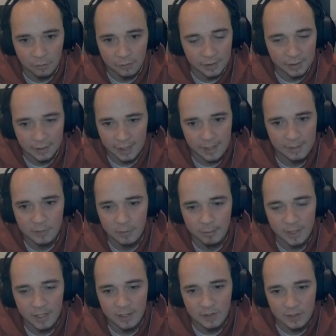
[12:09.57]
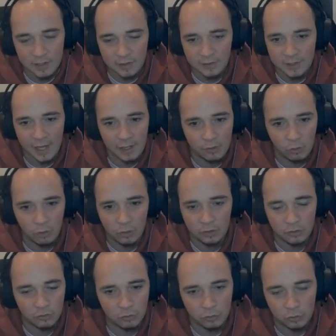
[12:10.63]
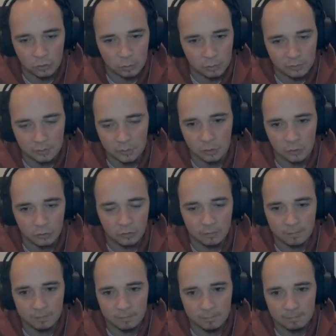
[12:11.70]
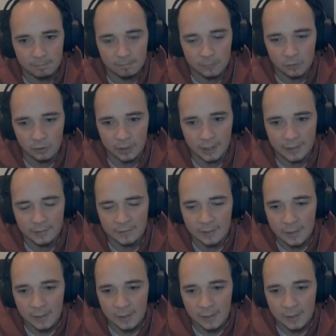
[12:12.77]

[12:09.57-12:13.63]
in the game to miss is getting all the destructible floors. Alright.